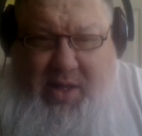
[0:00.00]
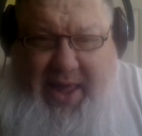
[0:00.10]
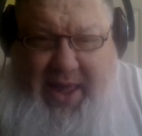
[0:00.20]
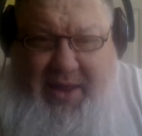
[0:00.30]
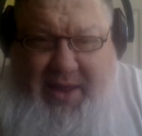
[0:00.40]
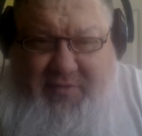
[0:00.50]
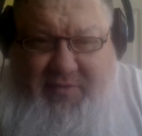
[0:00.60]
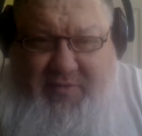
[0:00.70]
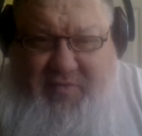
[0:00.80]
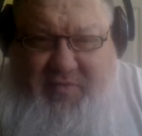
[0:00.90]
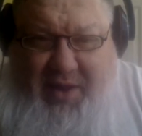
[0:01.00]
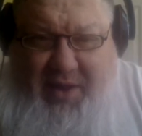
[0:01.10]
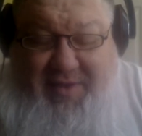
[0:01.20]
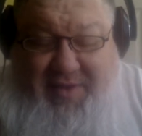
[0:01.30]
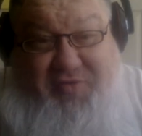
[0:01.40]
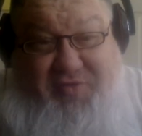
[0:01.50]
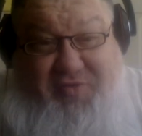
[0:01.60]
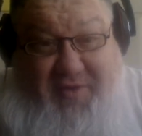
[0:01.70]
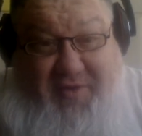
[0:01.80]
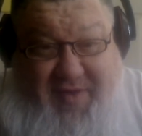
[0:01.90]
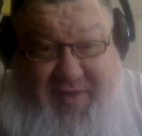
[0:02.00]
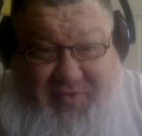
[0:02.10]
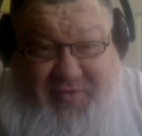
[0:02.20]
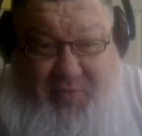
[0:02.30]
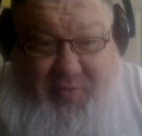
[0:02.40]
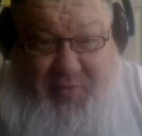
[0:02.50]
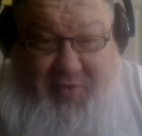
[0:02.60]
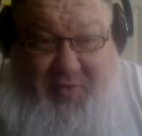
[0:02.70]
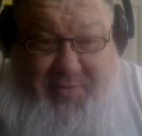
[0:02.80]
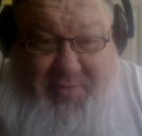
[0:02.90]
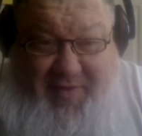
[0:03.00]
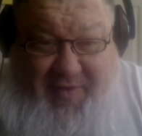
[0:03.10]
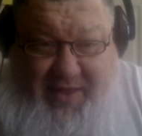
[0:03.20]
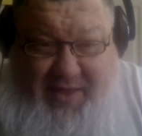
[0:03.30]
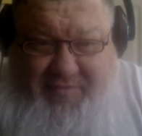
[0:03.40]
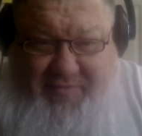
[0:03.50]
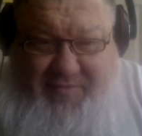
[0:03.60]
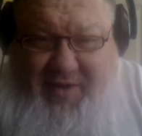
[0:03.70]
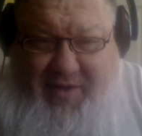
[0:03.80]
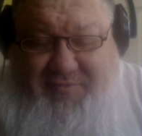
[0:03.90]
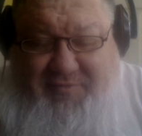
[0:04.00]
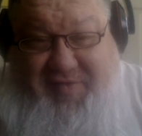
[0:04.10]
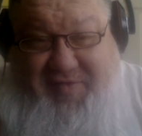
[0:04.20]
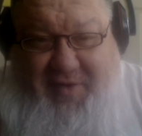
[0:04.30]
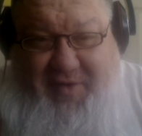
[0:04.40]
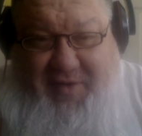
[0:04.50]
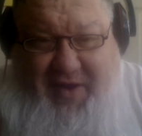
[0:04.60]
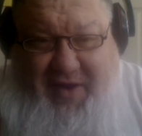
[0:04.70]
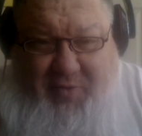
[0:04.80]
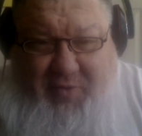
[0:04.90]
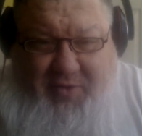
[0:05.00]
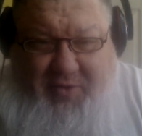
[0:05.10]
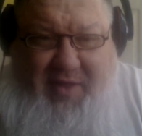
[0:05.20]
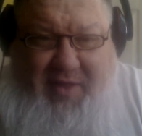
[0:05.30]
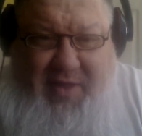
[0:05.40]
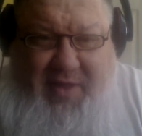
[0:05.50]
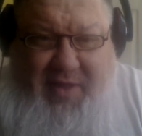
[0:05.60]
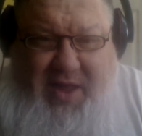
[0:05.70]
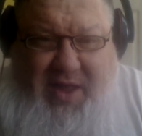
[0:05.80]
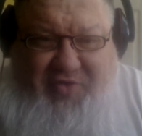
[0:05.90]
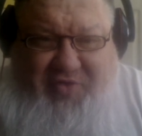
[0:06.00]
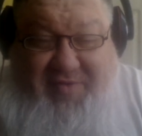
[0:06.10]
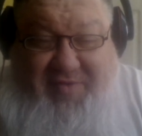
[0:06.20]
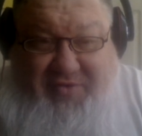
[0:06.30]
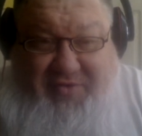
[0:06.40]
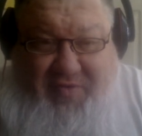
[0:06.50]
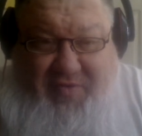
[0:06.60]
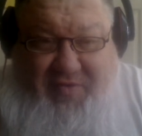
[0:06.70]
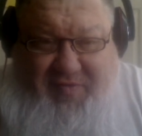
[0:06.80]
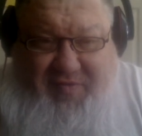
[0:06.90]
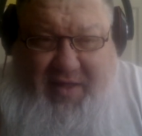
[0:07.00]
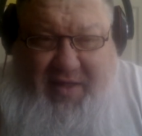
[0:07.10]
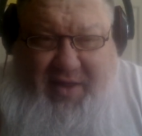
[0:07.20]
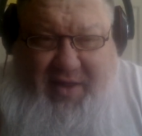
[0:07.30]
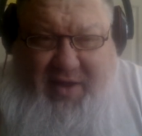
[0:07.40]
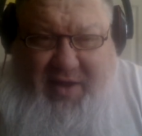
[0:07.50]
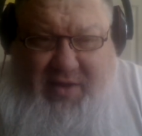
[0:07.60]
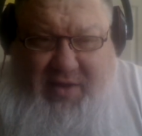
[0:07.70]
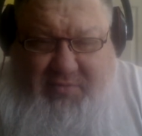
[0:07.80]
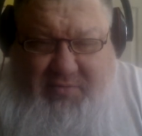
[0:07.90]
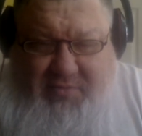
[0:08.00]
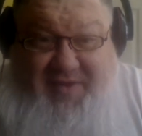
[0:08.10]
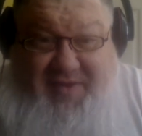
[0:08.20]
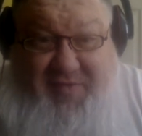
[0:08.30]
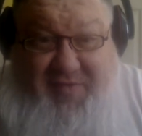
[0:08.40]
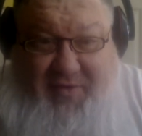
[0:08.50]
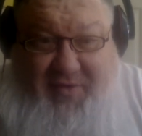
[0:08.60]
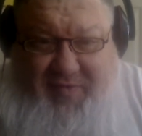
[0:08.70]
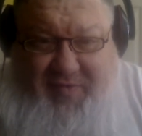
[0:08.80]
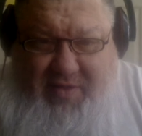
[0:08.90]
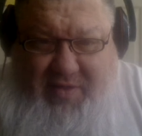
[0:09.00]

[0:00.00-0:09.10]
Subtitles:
and I believe it's Charlie's Angels review number 5 of the series I do here on Charlie's Angels TV series,